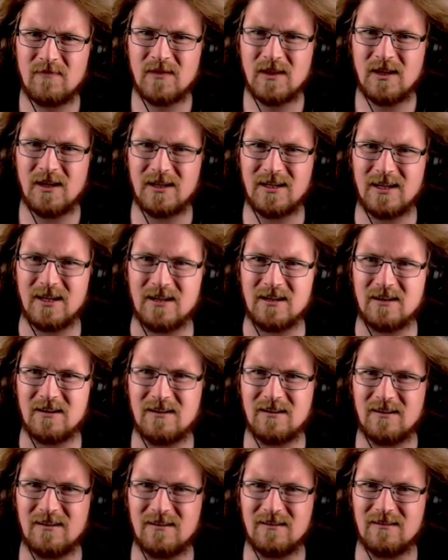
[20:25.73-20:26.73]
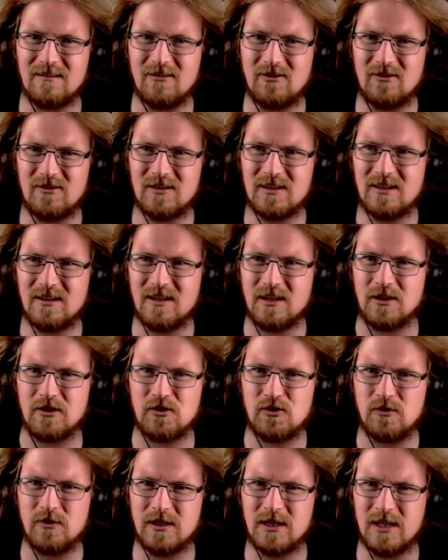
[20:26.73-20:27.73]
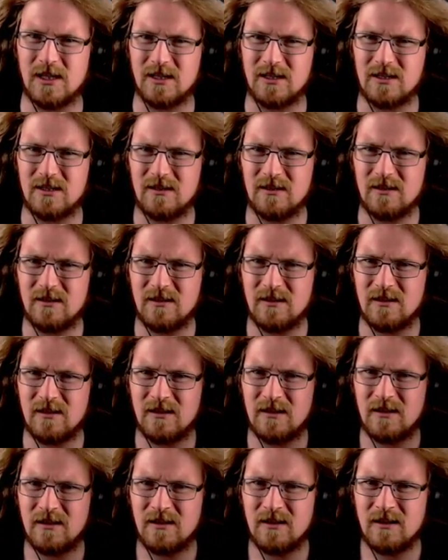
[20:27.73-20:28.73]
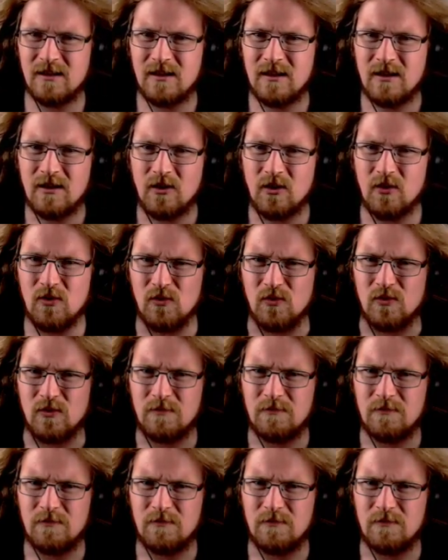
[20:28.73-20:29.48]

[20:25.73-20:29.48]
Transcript: I can not. Can I shoot the text? Ooh.